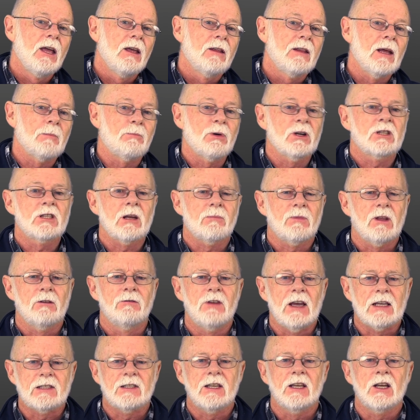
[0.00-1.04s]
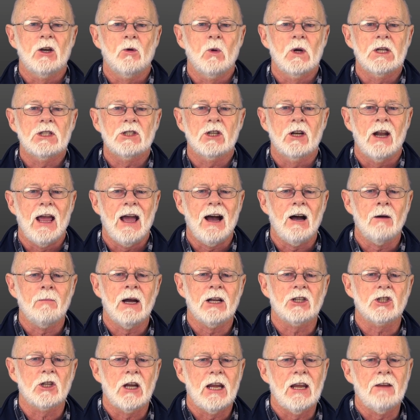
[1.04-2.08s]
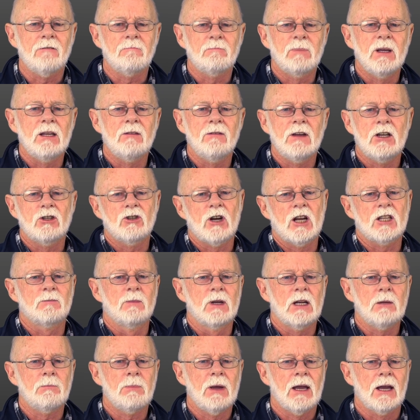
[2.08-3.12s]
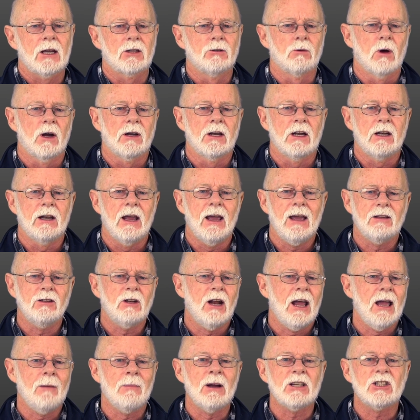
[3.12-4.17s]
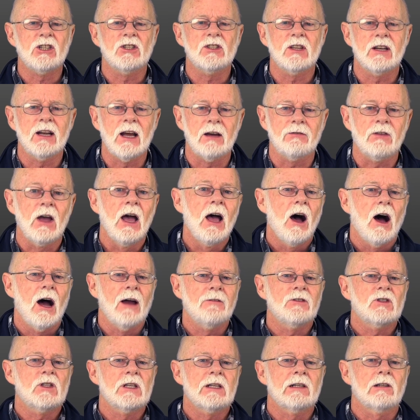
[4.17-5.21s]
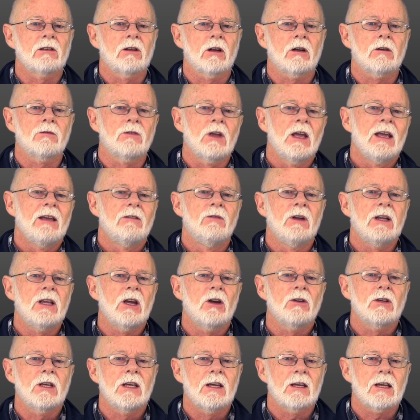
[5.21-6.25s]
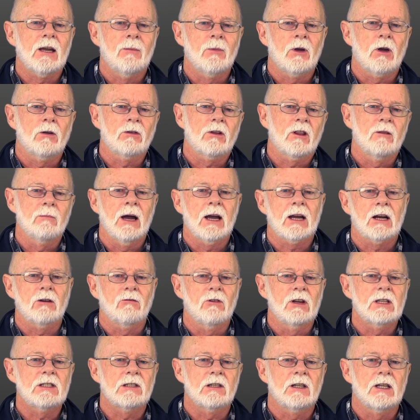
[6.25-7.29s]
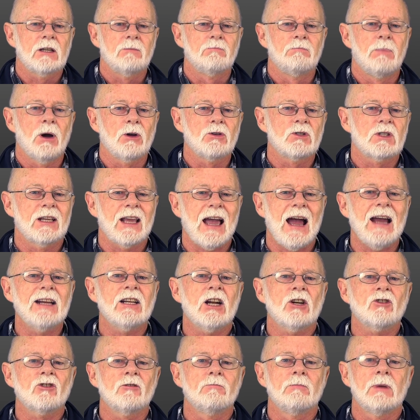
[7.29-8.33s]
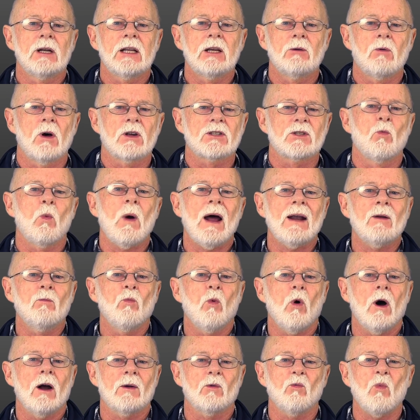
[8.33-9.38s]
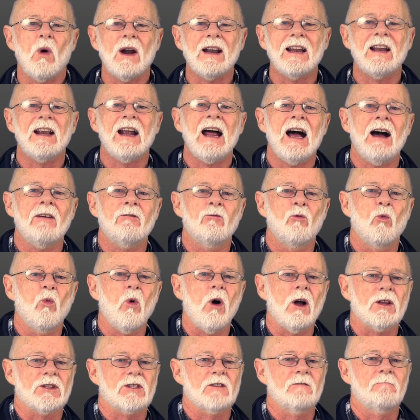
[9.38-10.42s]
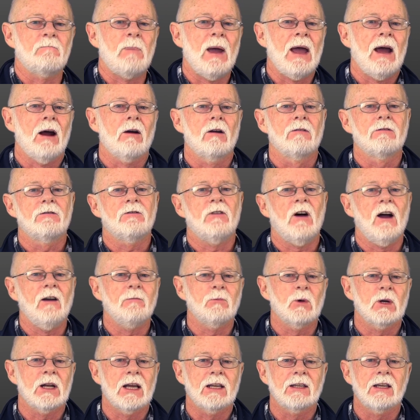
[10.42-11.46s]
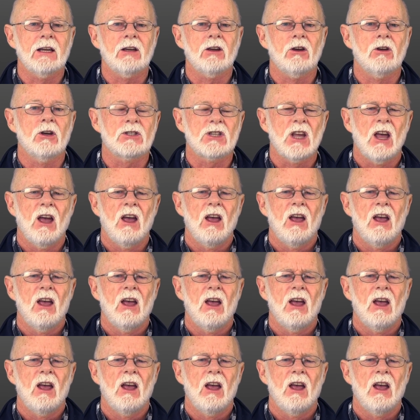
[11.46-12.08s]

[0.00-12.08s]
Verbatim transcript: that brings up the vexing question, how much FPV transmitter power do I need? How, you know, how much is enough? I've seen a lot of video gear coming onto the market recently boasting 800 milliwatts, one watt, one and a half watts of power on 5.8 gigahertz.